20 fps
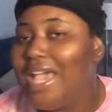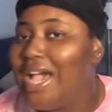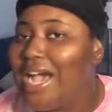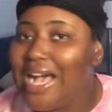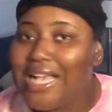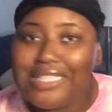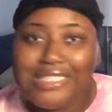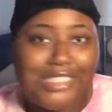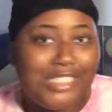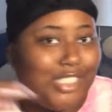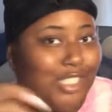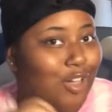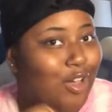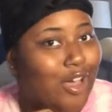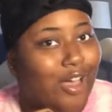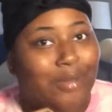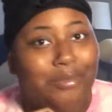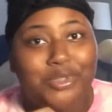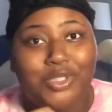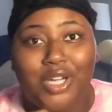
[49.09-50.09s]
I still
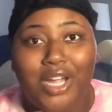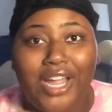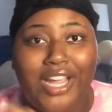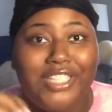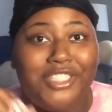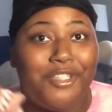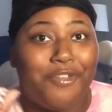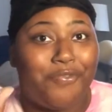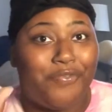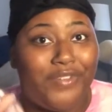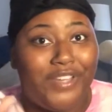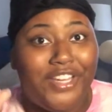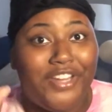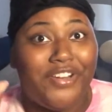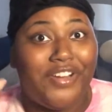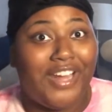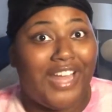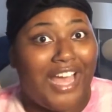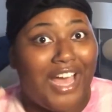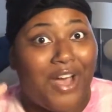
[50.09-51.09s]
am trying to figure
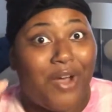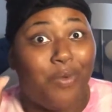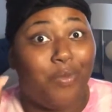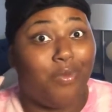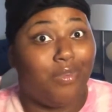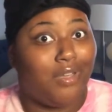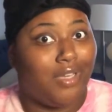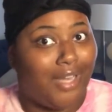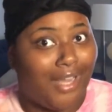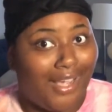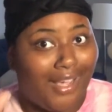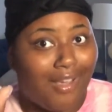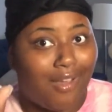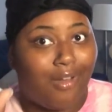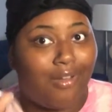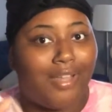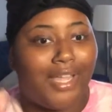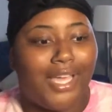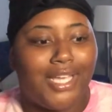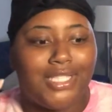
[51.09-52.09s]
it out now,
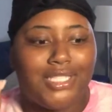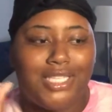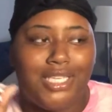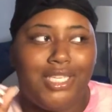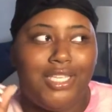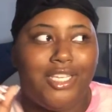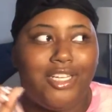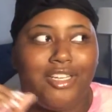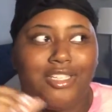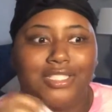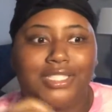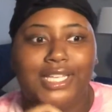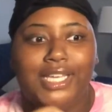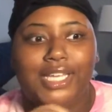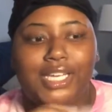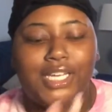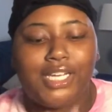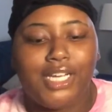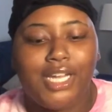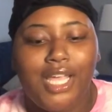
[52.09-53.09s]
like 10 years
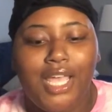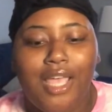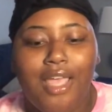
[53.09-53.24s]
later.